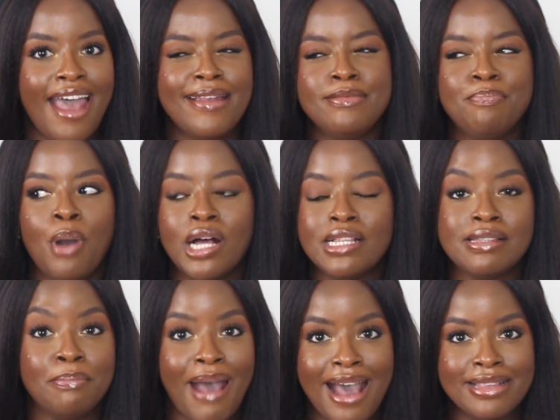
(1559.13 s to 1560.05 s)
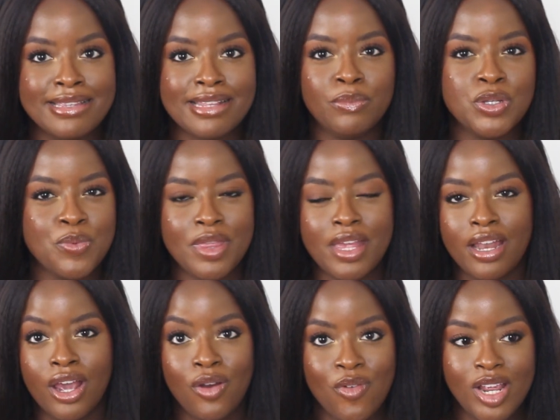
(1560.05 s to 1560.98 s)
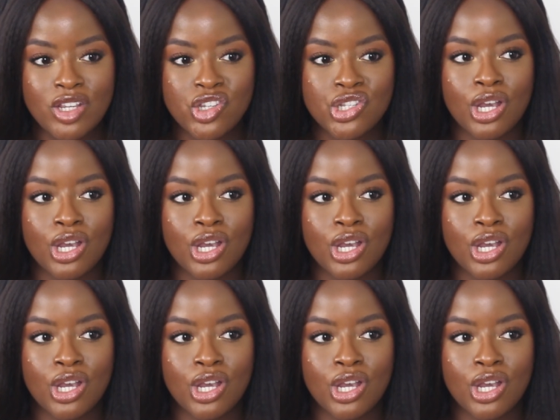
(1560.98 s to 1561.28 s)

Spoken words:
and pots and pans that was within her reach.